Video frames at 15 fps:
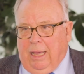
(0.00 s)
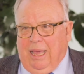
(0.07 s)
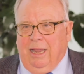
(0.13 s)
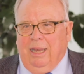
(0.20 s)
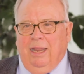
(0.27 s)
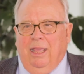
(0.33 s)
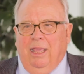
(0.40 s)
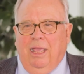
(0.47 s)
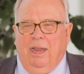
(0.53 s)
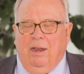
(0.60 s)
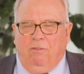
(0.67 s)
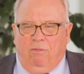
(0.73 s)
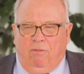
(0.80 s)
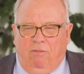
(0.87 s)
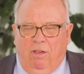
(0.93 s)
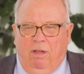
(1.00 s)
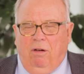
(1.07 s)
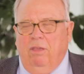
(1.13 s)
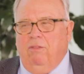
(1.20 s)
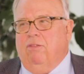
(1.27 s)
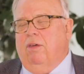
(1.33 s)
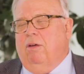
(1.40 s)
and in a
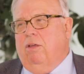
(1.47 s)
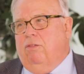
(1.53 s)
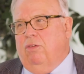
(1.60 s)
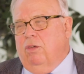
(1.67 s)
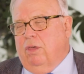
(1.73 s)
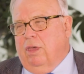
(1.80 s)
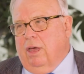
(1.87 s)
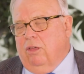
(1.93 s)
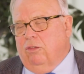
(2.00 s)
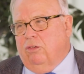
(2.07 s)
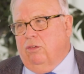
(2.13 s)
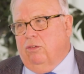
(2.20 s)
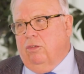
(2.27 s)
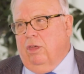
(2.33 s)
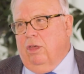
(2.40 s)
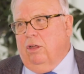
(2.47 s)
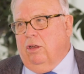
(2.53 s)
very, very few cases,